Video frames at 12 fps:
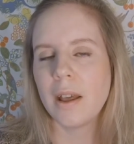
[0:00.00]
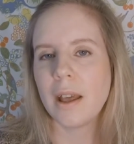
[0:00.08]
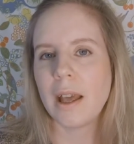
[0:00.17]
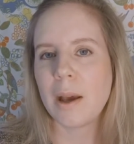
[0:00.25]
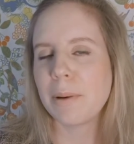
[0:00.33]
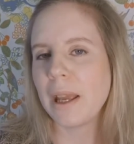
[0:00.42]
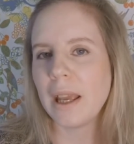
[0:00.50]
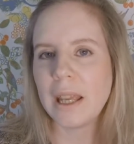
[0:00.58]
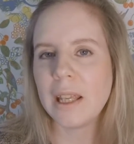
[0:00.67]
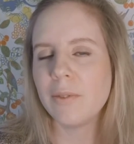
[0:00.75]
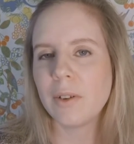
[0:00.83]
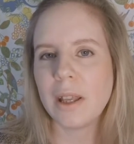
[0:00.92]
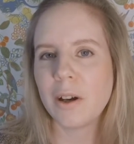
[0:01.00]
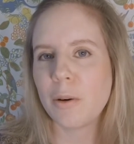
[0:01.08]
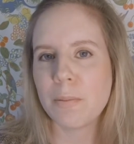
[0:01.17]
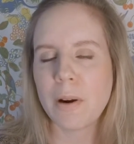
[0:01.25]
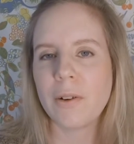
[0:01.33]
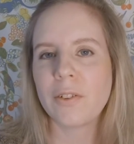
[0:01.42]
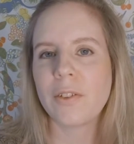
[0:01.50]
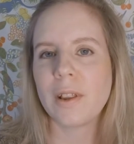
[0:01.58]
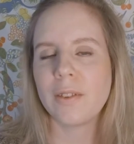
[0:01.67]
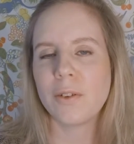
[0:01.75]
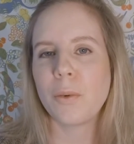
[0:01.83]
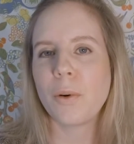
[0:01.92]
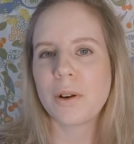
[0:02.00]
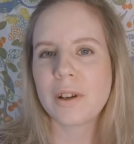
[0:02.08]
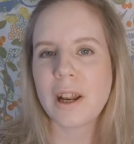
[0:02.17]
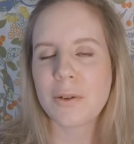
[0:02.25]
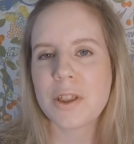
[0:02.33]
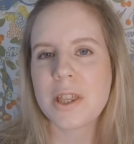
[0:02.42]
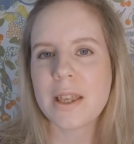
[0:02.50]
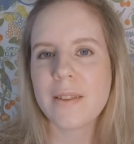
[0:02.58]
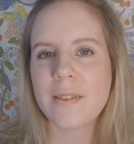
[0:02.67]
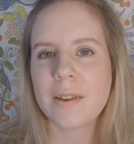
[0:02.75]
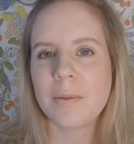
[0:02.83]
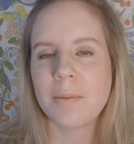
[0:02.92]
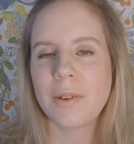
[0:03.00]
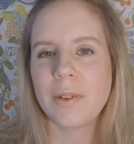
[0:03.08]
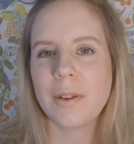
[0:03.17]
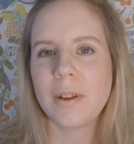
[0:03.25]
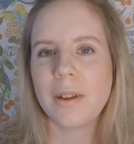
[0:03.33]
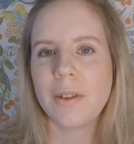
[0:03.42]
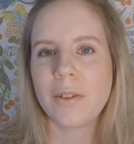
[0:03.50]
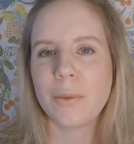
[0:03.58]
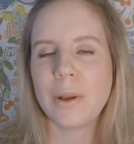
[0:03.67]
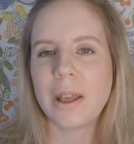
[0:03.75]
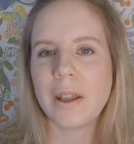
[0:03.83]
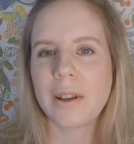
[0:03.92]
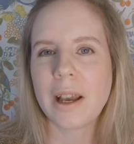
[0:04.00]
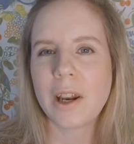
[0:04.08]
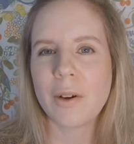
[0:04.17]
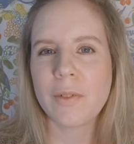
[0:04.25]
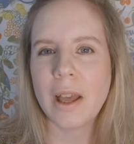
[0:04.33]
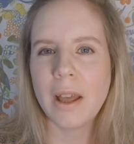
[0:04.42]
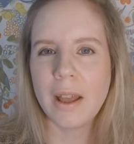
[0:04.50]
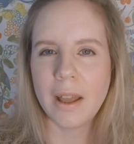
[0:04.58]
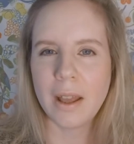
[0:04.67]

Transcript: behave in comparison to ordinary cheese. So we can kind of